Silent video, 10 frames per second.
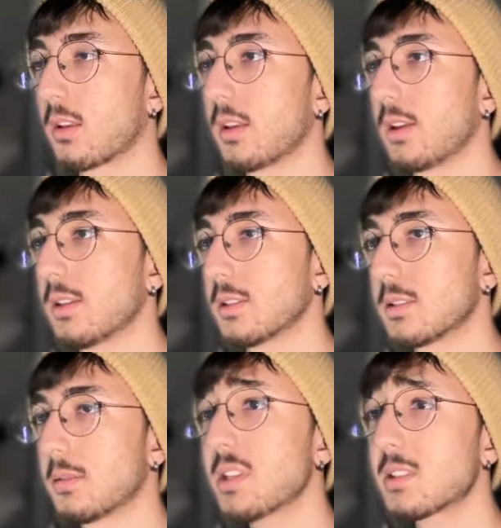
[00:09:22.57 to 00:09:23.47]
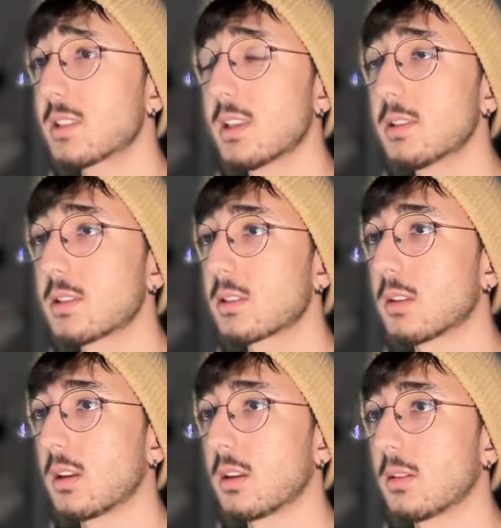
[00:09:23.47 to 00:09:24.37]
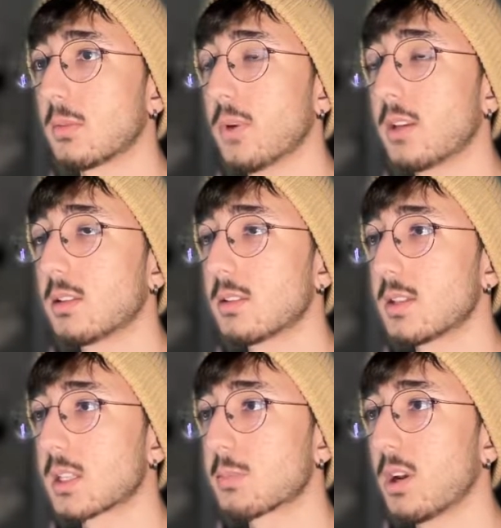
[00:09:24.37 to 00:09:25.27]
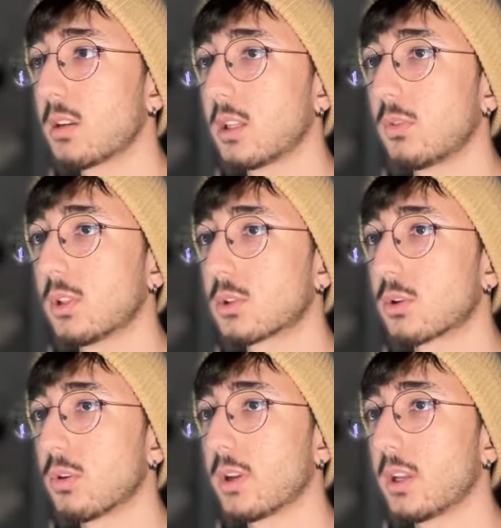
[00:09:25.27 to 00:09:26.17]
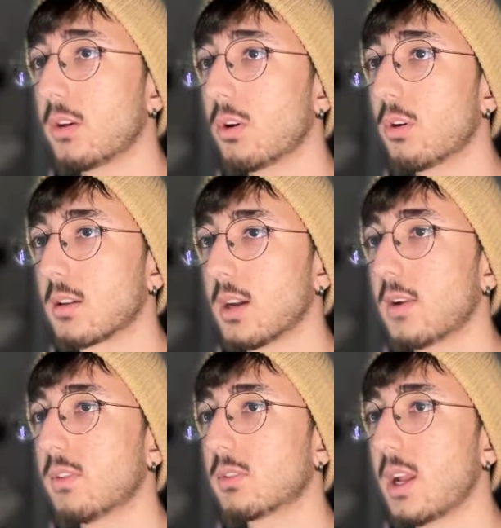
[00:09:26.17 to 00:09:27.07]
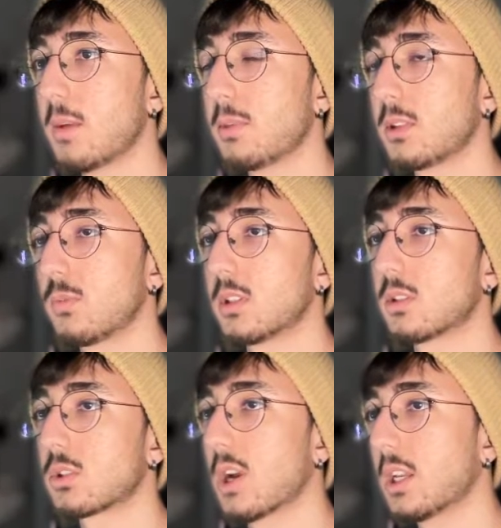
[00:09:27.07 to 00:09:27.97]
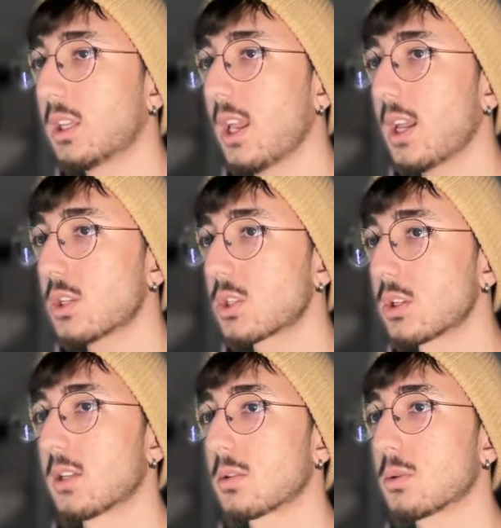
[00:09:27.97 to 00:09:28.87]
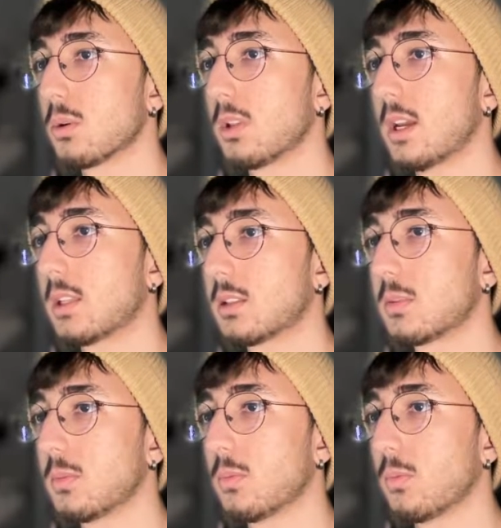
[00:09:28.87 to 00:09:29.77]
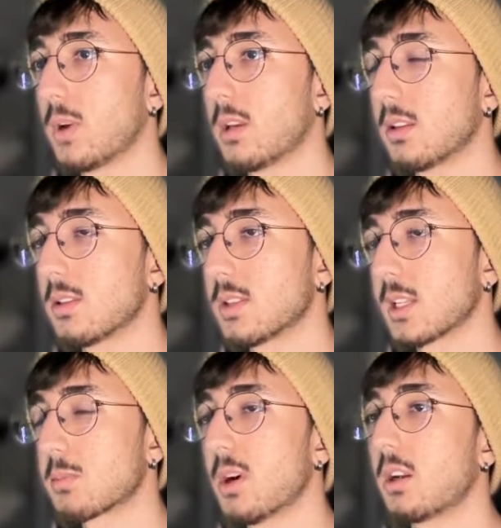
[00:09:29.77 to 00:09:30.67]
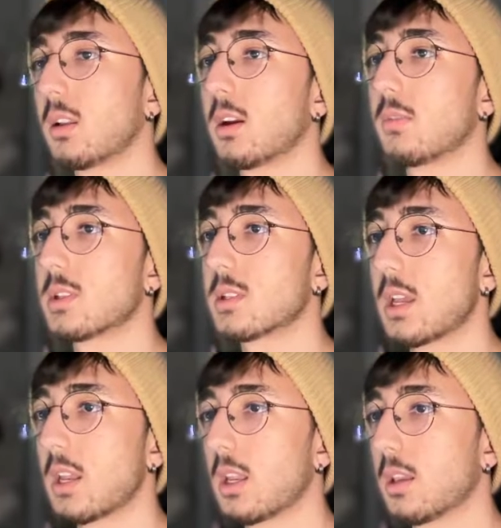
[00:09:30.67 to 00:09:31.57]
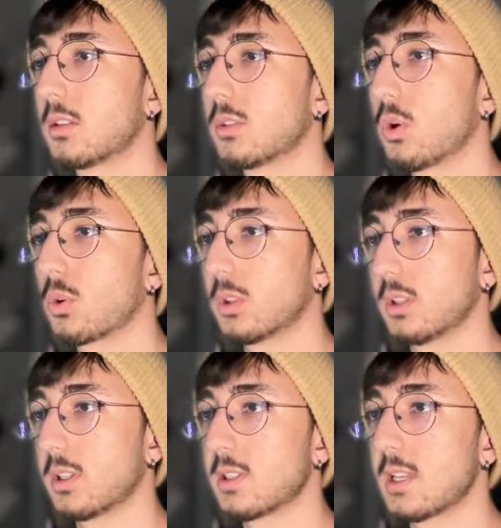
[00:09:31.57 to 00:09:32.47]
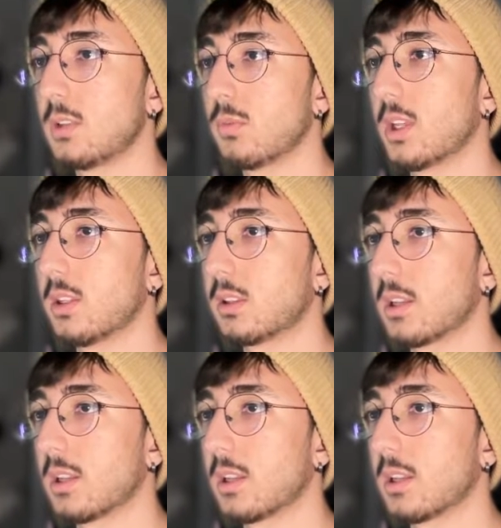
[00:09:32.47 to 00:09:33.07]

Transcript: But since when it is expired, it will throw an error, I will wrap it with try catch so that when it is expired, I will say token is invalid